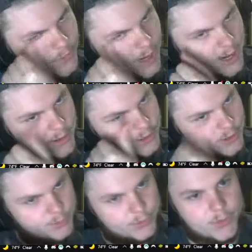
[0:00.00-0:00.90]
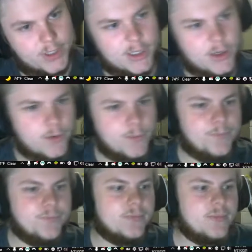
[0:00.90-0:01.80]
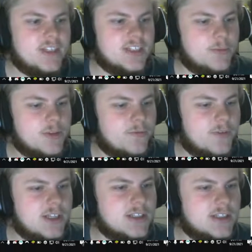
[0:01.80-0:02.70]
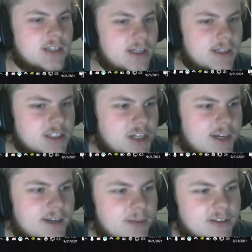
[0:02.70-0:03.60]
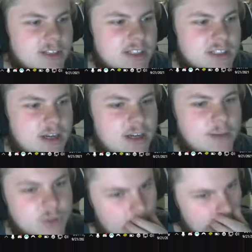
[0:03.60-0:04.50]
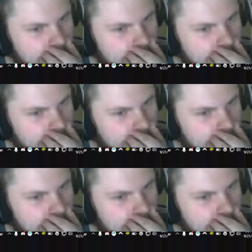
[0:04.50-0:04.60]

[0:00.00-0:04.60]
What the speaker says: round, so I'm 3-0. Did some of the feats. Let's check them out this time. Squad